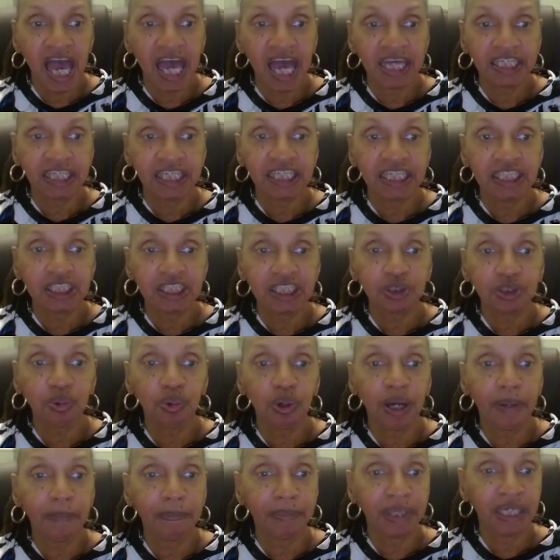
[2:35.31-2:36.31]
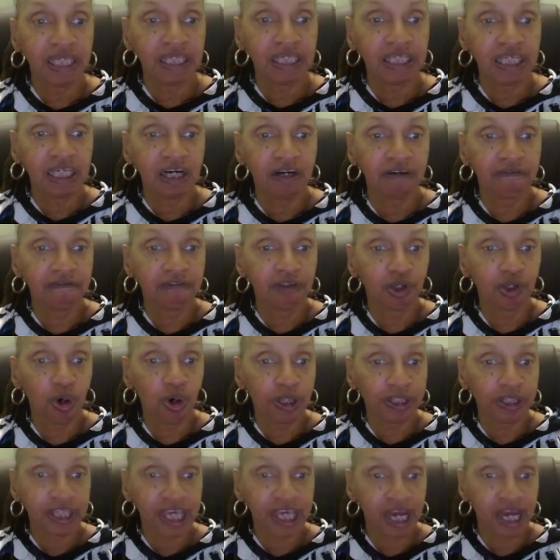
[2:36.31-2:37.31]
and it is where many of
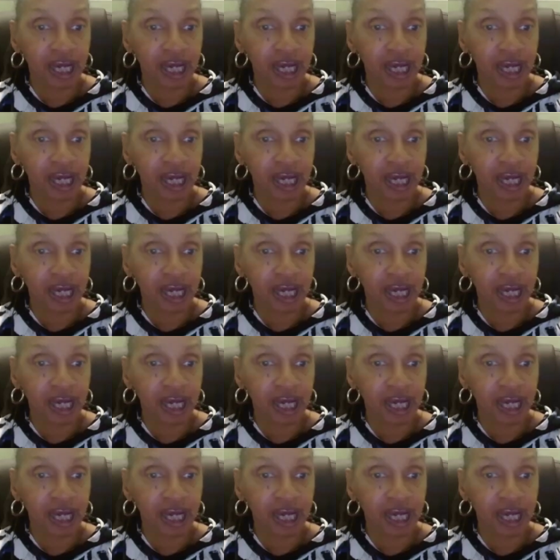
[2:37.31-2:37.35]
North